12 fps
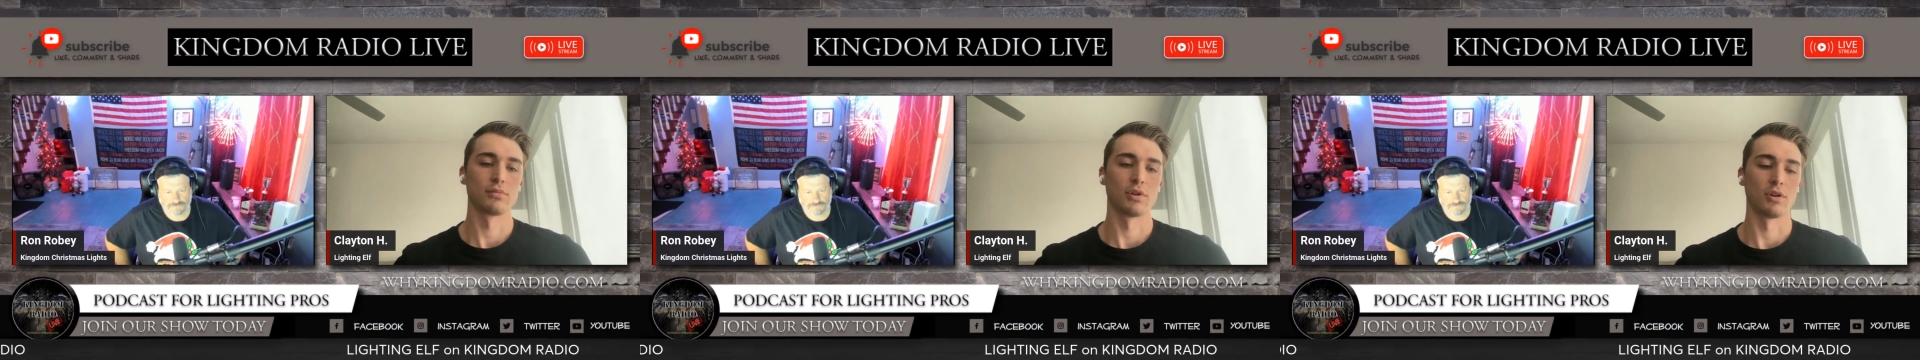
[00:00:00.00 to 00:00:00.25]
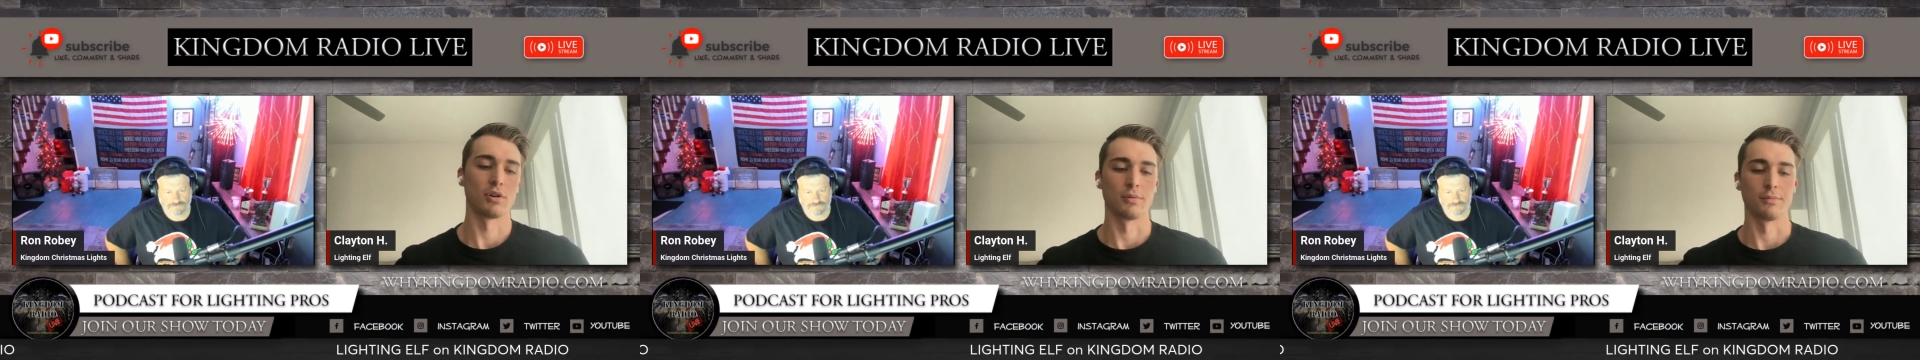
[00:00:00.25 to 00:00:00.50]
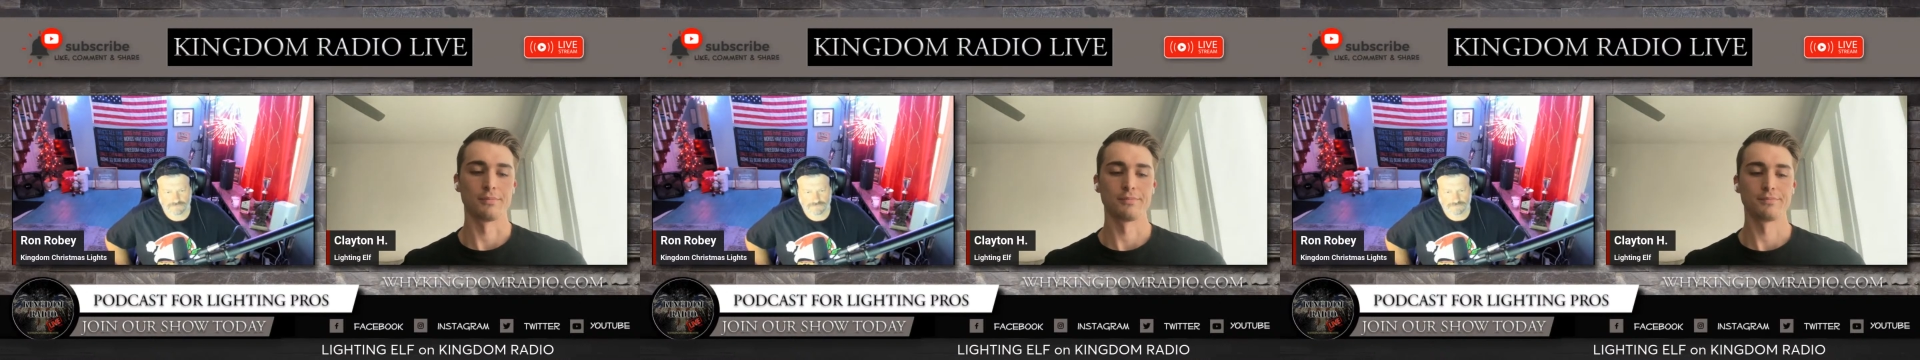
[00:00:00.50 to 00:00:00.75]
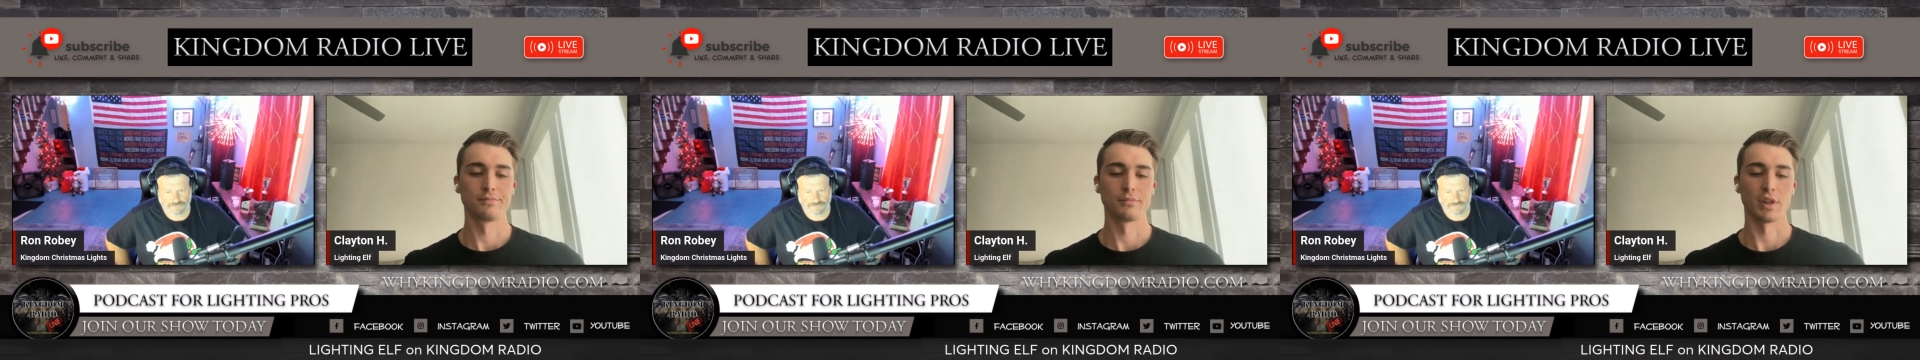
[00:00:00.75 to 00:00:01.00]

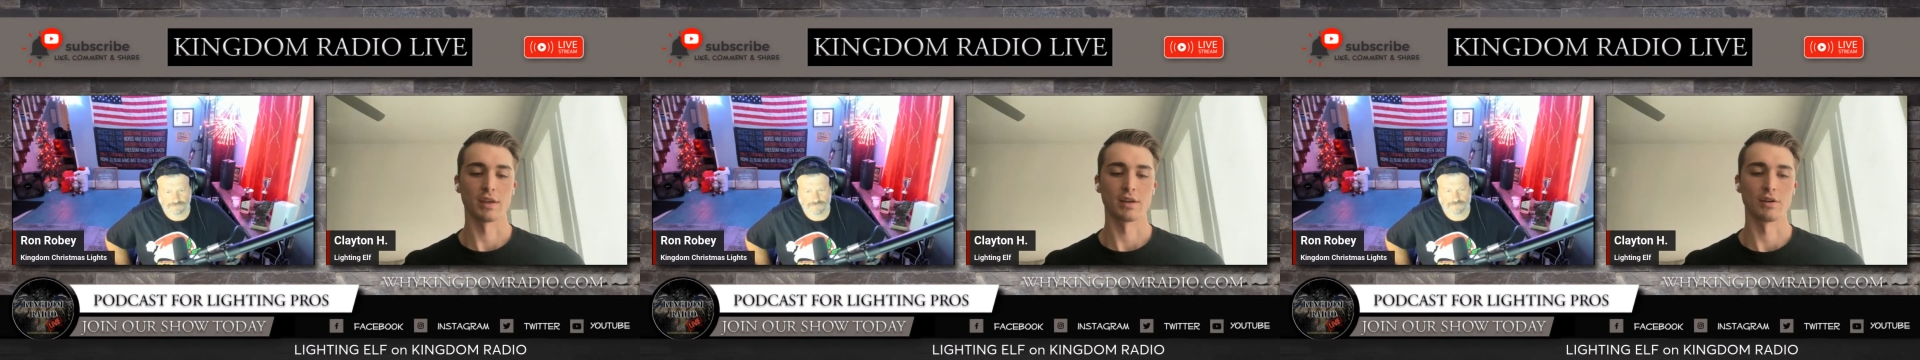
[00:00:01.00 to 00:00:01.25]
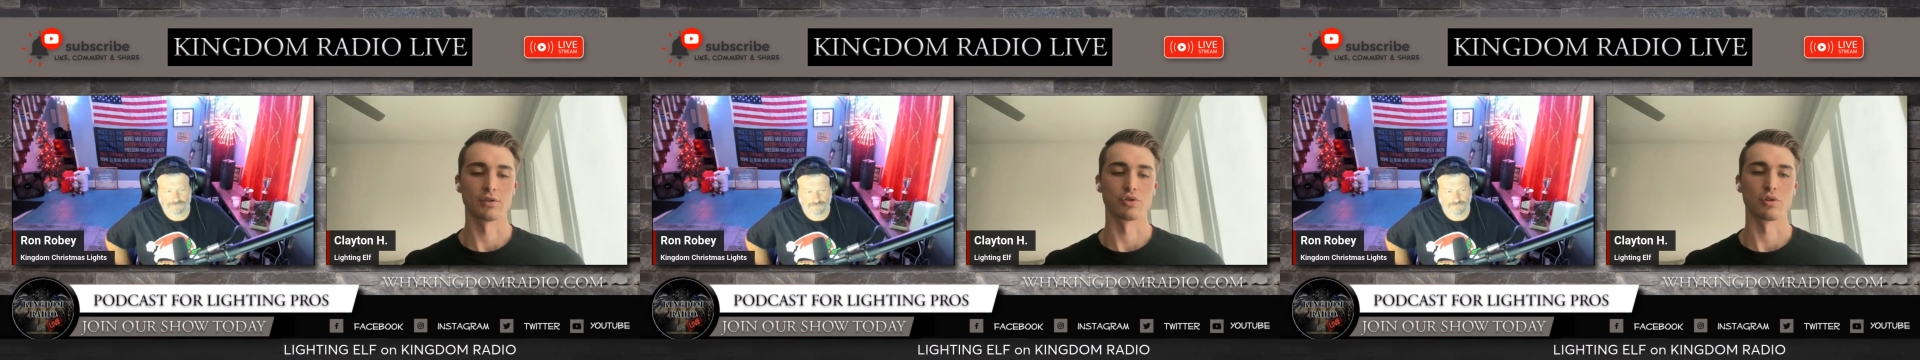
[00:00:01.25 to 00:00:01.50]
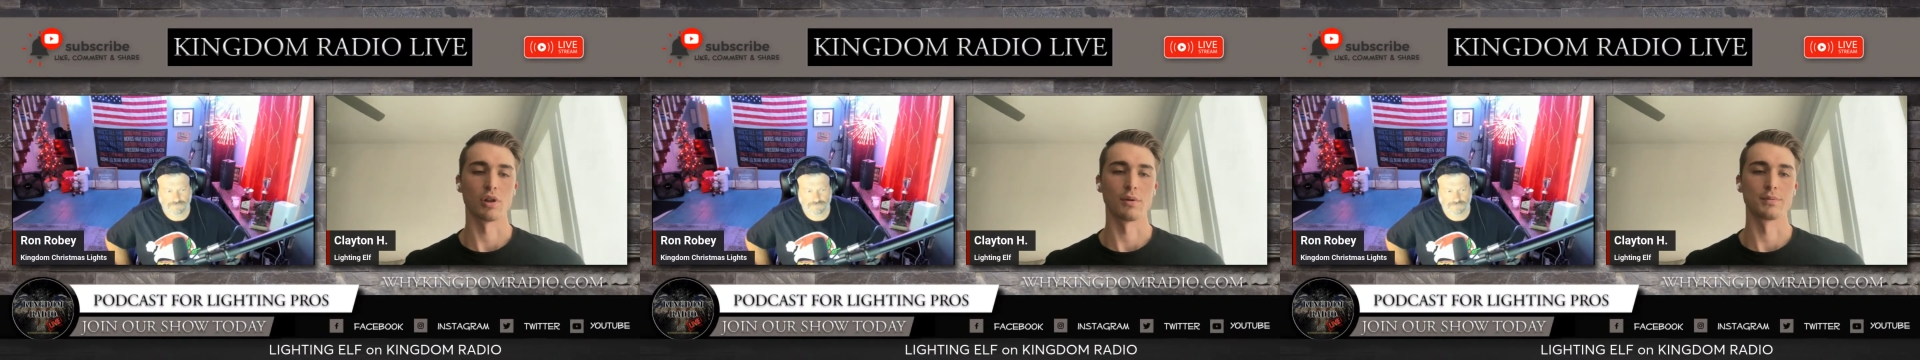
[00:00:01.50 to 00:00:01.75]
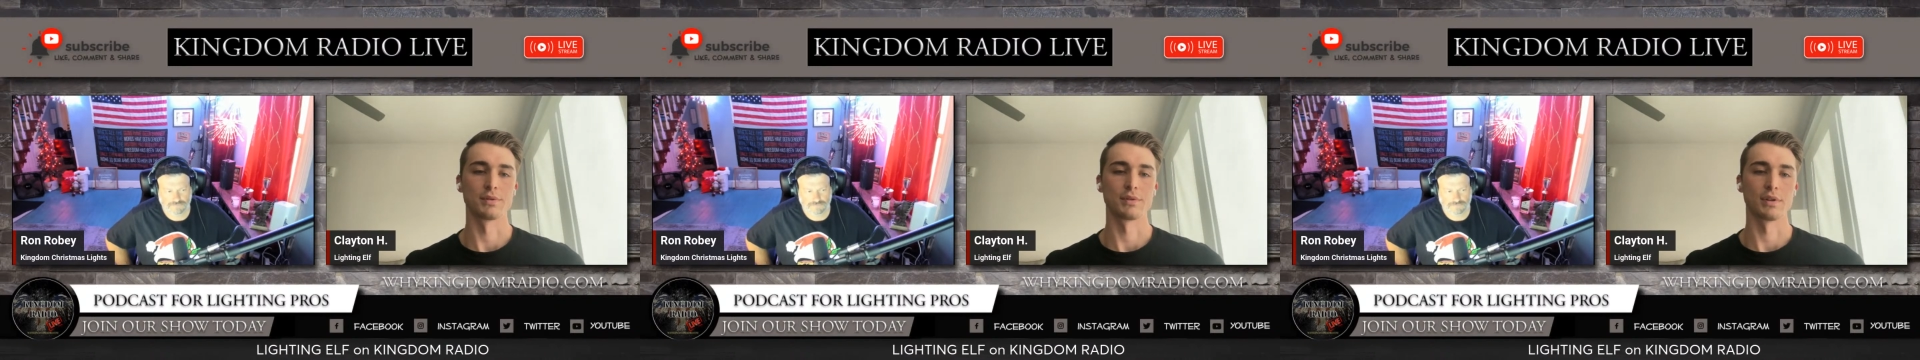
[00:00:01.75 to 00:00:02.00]
like country
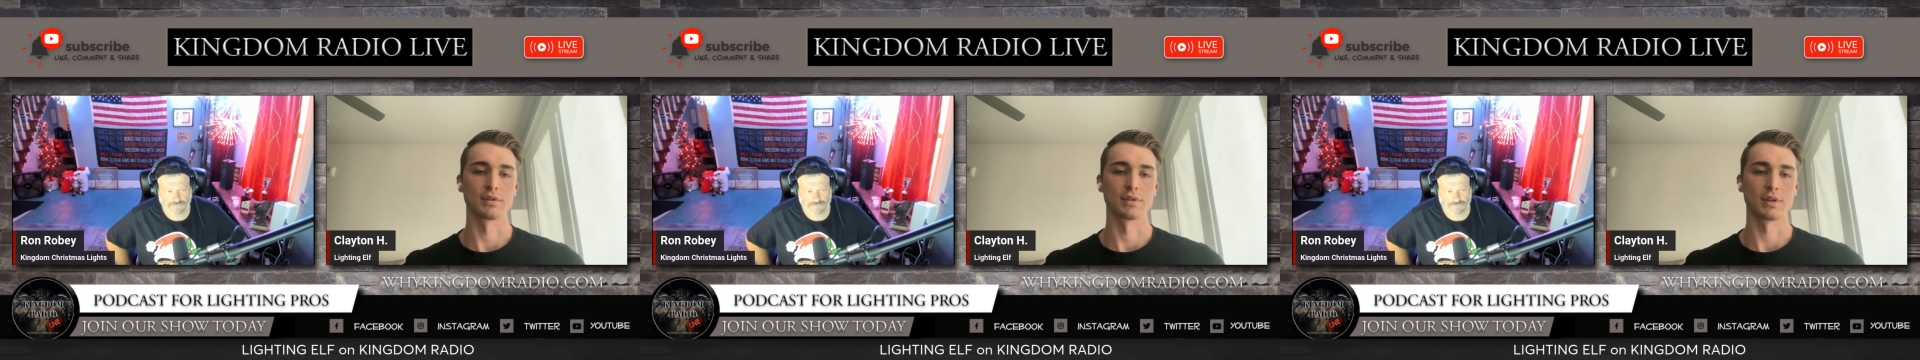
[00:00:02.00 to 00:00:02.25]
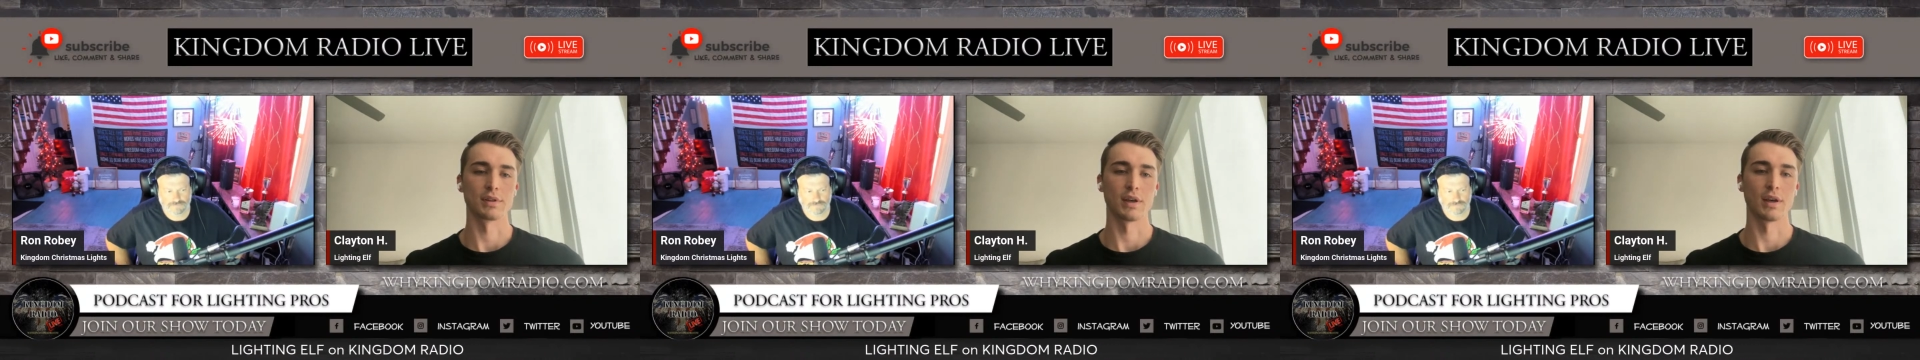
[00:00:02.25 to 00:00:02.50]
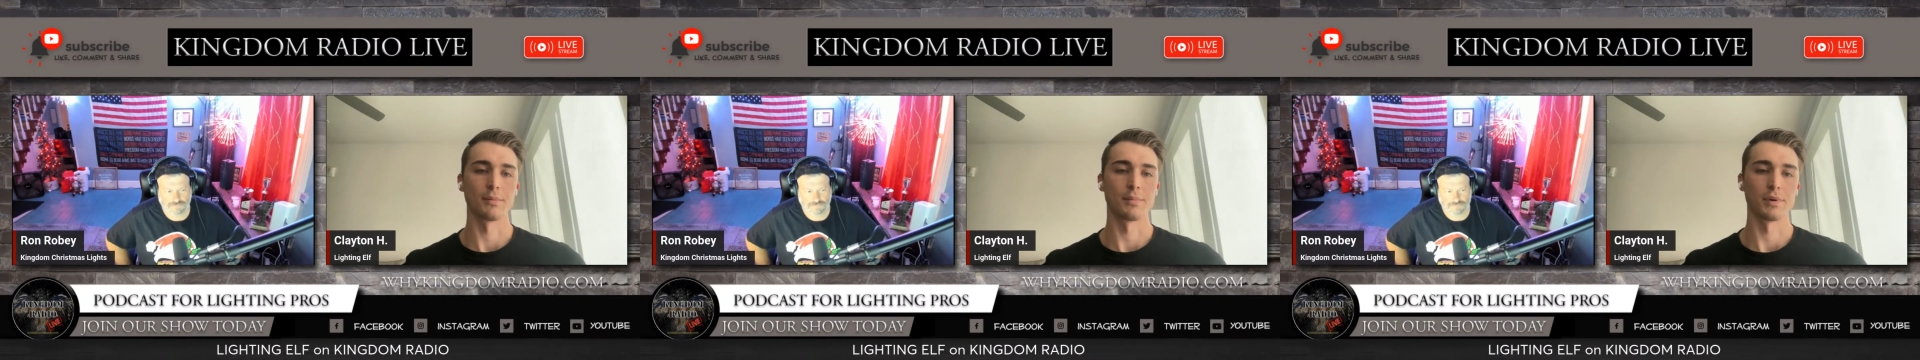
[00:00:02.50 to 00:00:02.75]
clubs and things like that.